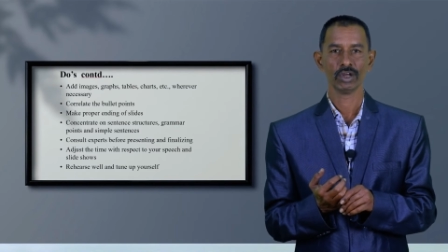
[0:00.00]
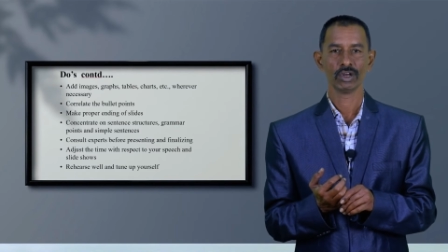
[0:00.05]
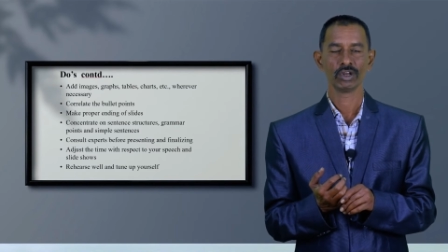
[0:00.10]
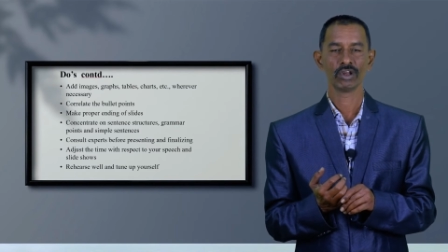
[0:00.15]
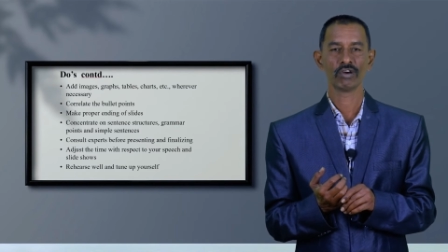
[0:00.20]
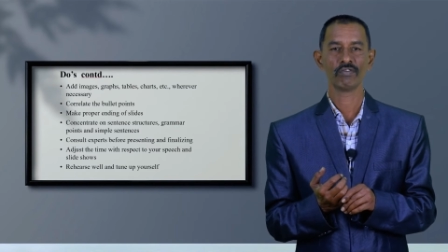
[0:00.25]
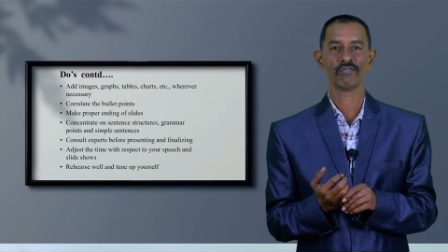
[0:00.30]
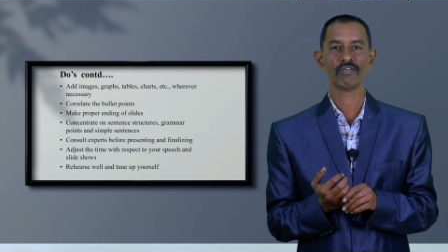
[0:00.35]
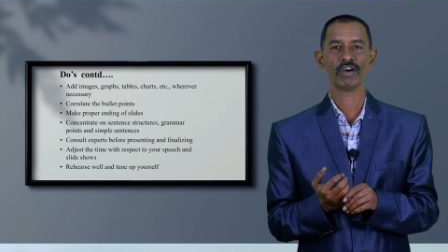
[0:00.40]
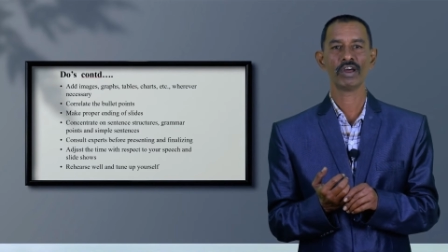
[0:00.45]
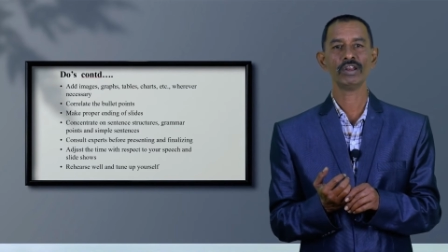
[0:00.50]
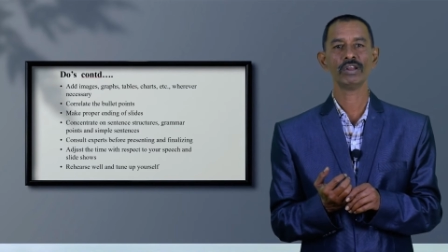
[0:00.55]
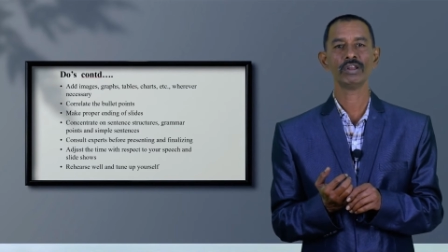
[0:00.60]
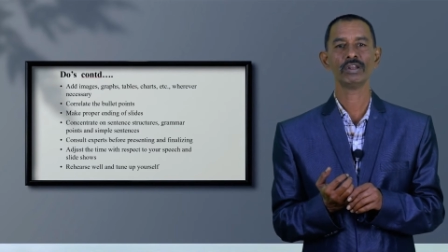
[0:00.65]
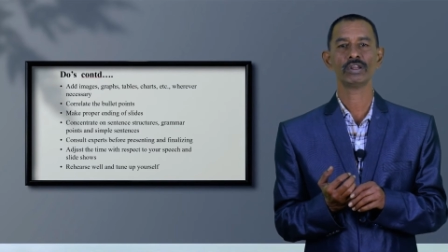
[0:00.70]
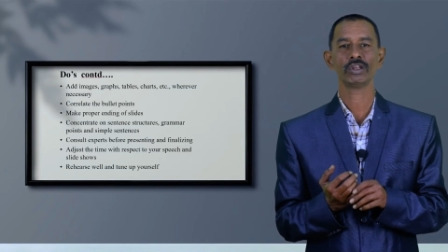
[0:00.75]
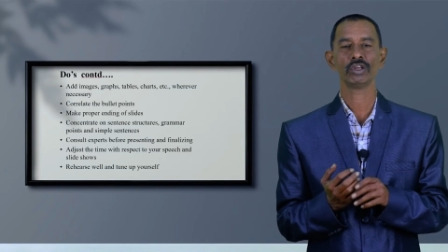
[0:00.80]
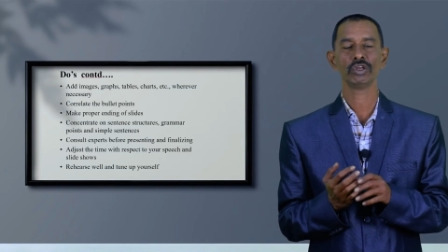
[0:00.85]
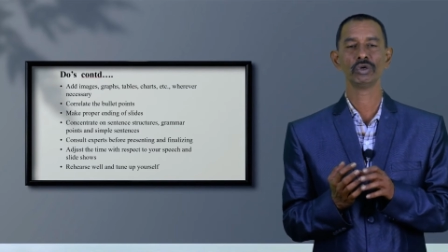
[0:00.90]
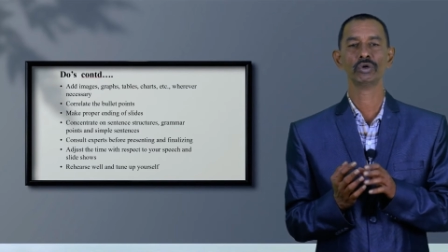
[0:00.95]
Now,
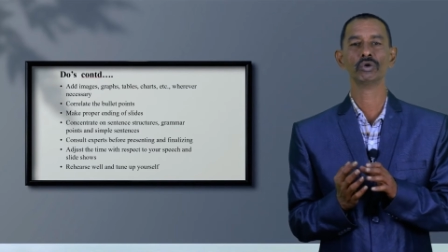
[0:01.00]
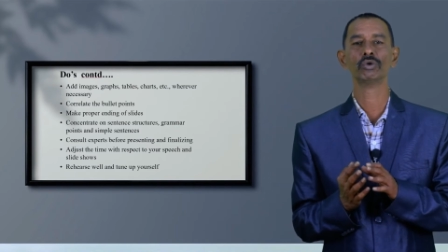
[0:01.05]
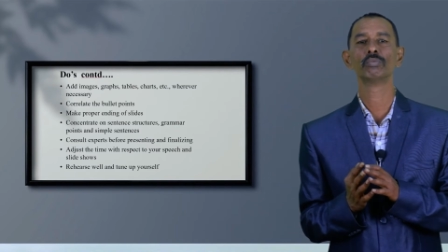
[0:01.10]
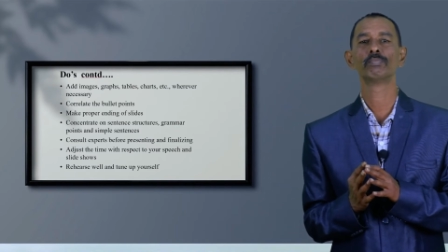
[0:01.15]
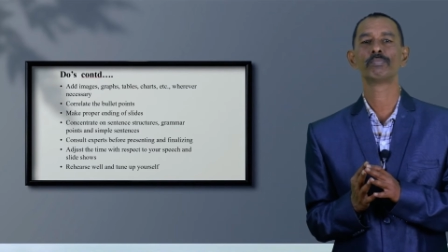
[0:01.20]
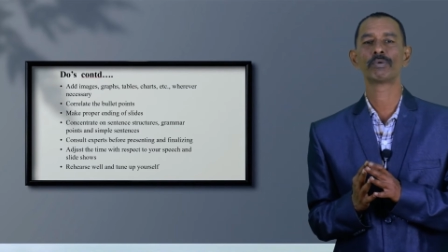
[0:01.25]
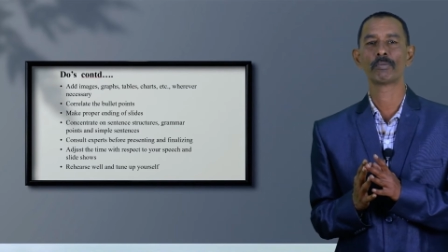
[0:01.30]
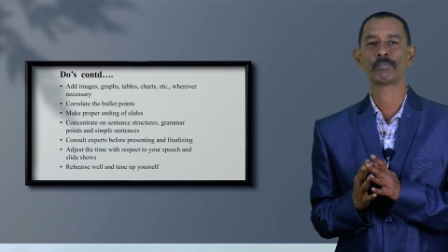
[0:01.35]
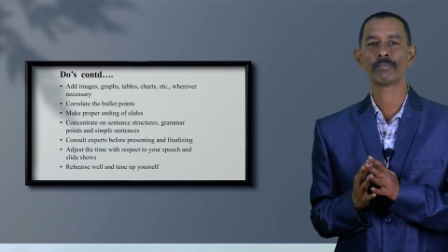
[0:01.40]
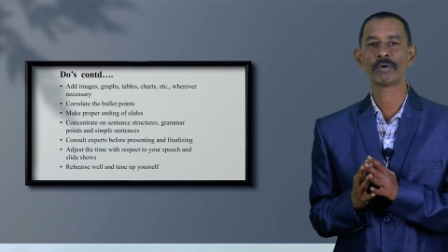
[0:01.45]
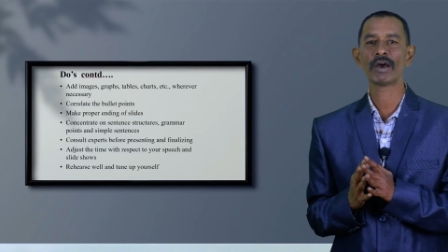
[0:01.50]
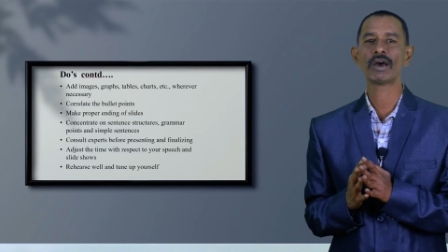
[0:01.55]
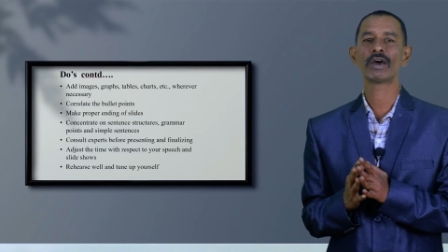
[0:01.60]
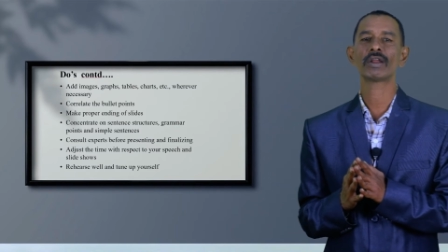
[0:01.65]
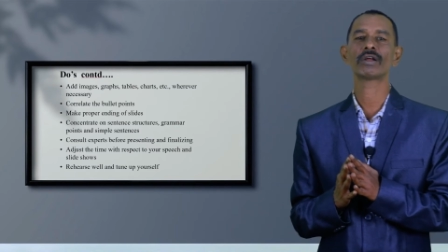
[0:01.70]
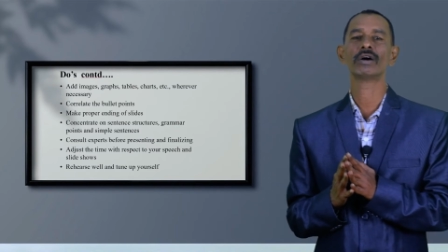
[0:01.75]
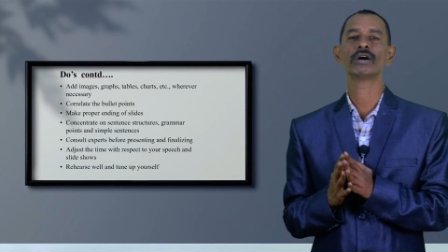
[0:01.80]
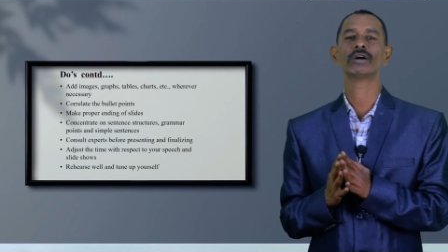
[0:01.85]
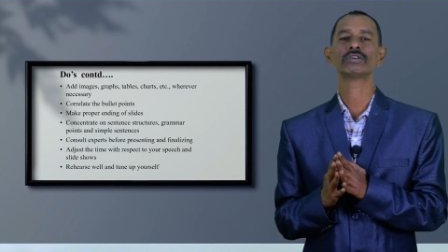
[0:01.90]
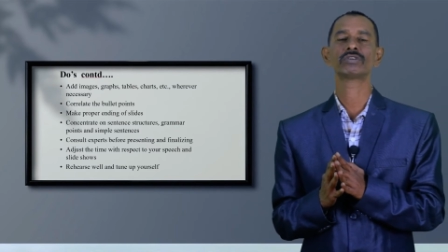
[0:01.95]
when you
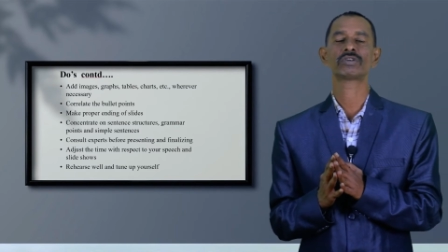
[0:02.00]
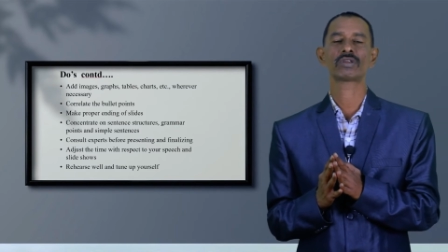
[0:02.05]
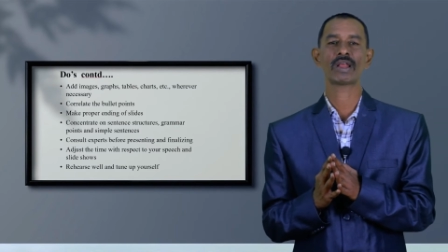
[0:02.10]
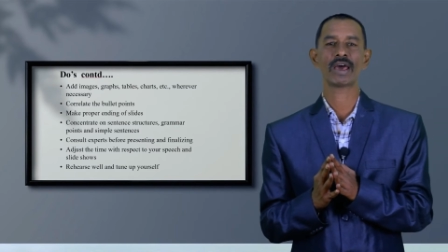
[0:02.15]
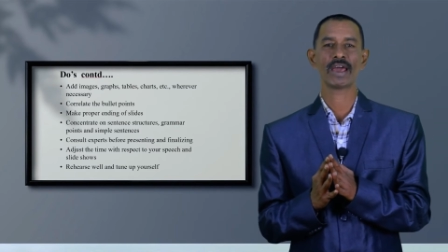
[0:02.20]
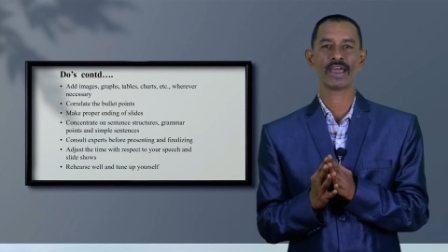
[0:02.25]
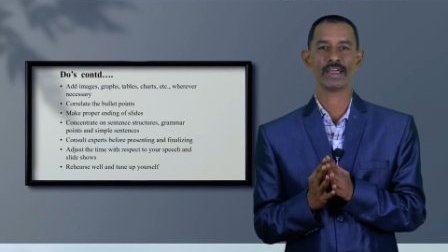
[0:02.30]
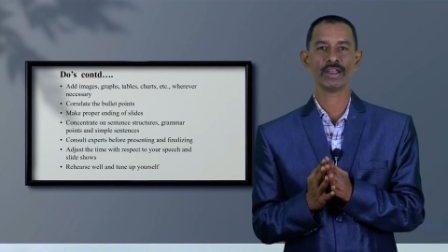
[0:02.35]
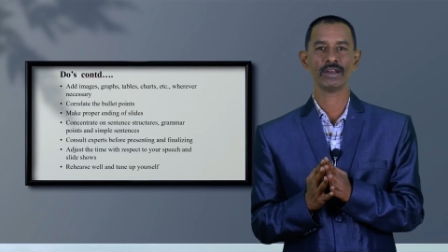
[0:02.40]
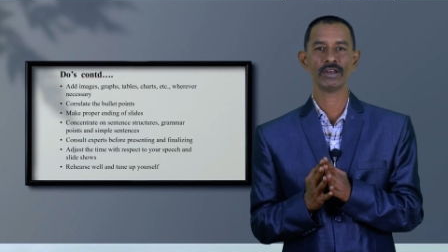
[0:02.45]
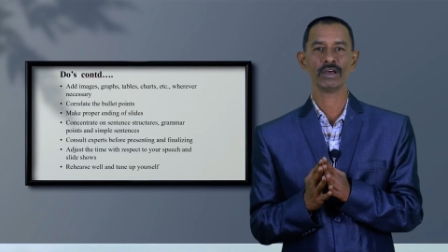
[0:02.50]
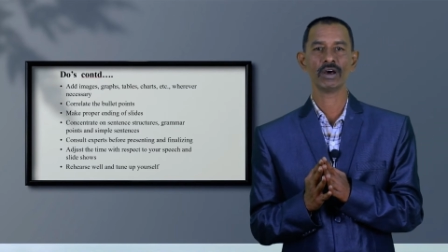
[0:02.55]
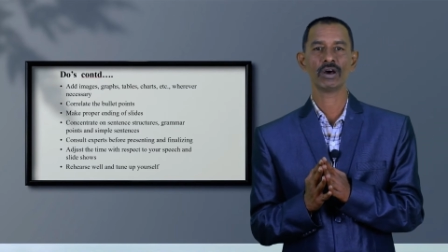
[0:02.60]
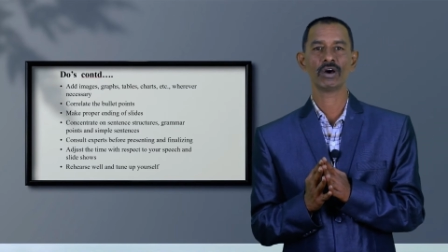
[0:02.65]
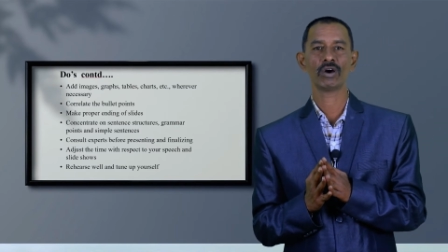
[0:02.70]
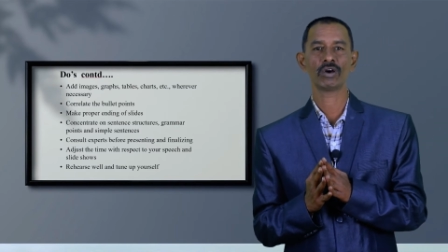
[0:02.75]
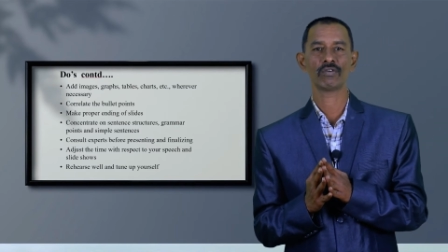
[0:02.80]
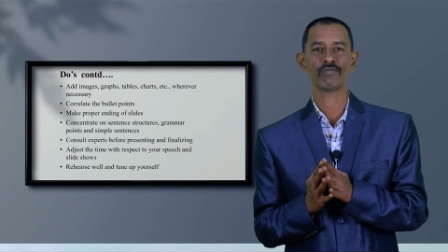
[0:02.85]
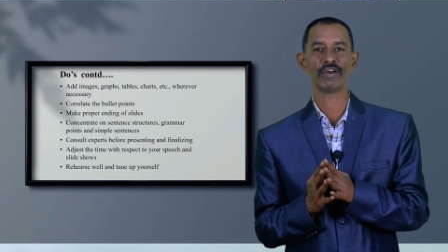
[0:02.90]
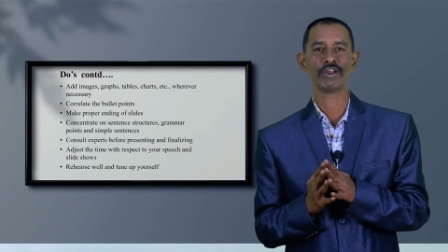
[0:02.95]
prepare a slide
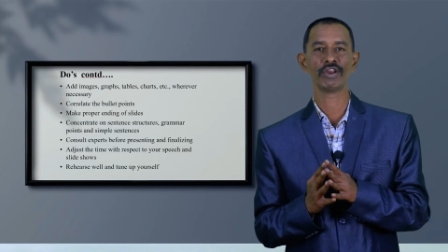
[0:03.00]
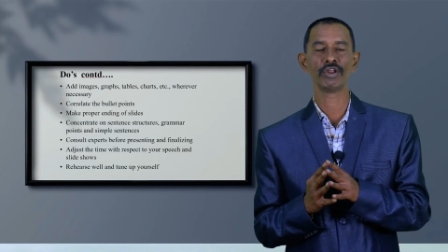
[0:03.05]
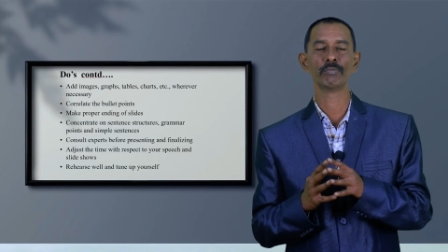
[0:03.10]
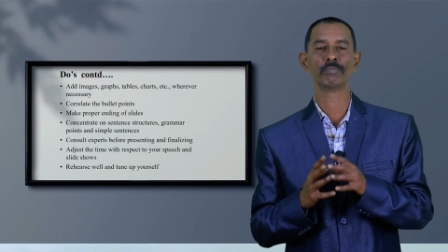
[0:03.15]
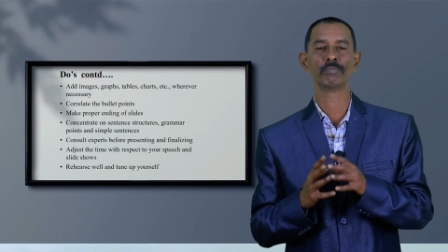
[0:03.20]
or when you